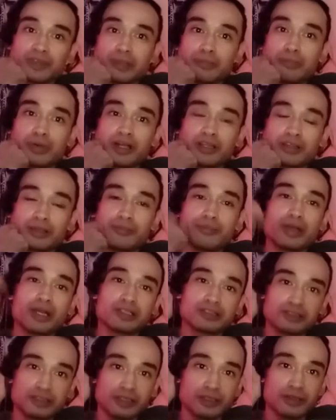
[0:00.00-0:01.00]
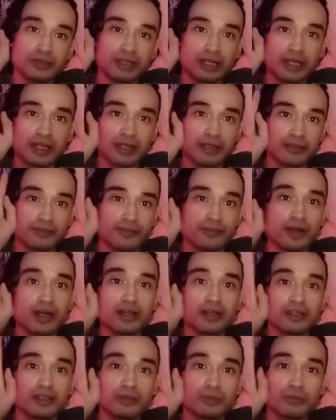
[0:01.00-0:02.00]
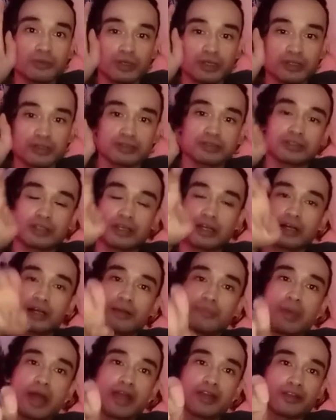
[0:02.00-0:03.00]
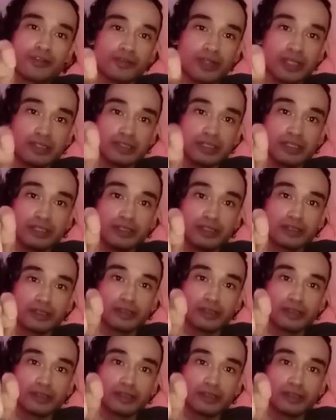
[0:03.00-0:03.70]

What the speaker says: but the best deal I can find was a pack of 18.